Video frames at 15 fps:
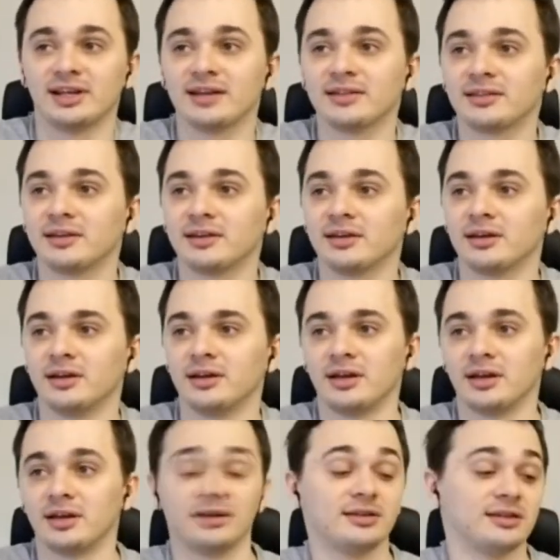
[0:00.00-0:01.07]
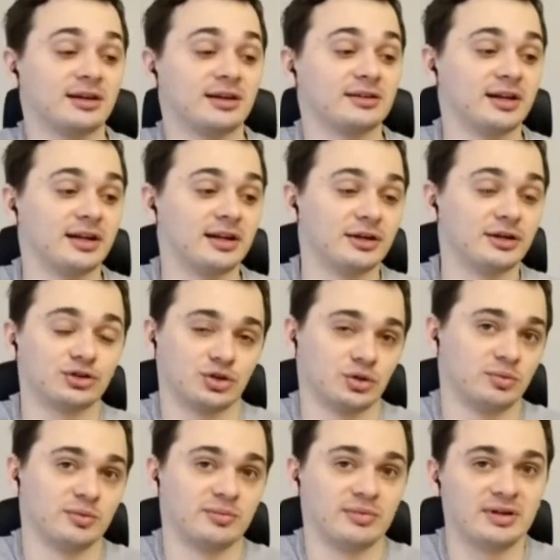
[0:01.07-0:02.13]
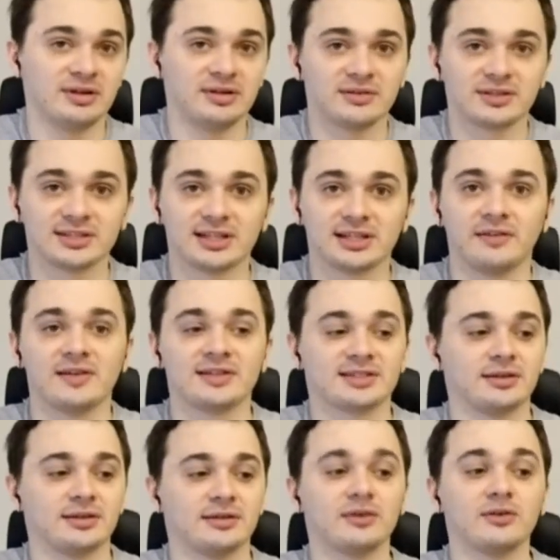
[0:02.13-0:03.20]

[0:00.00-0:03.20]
how it parses the data it receives, and so on.